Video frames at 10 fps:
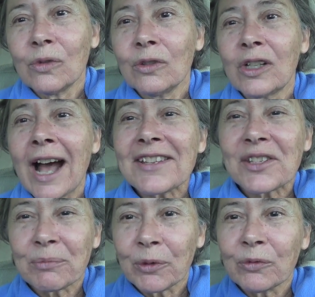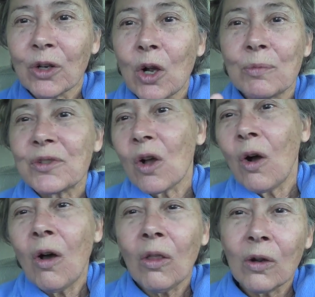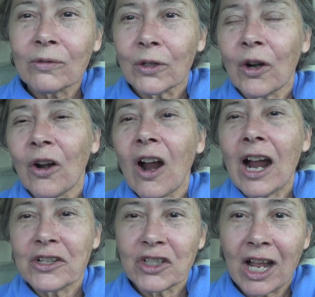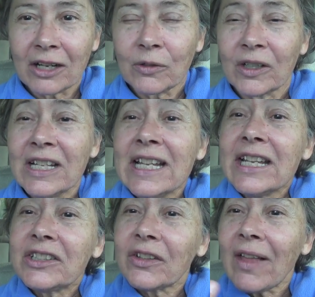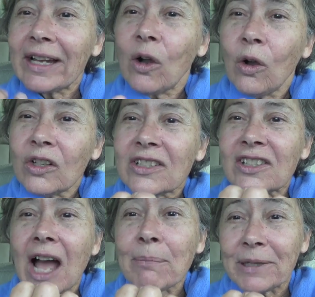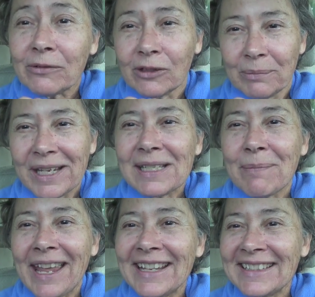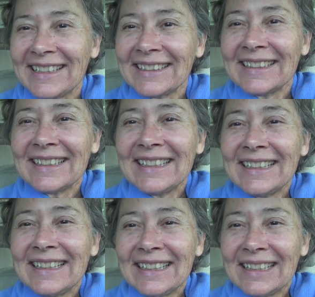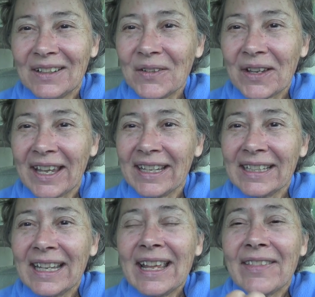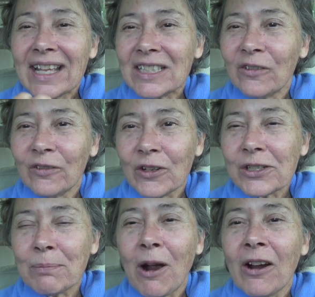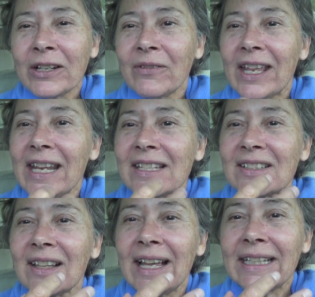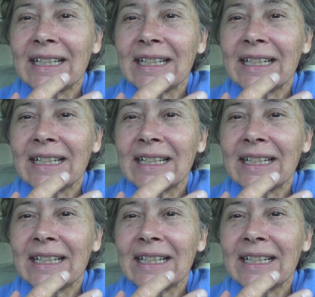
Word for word: gossamer ropes all over her heart chakra to like stop it from expanding. Okay, that's the first part of that. It's like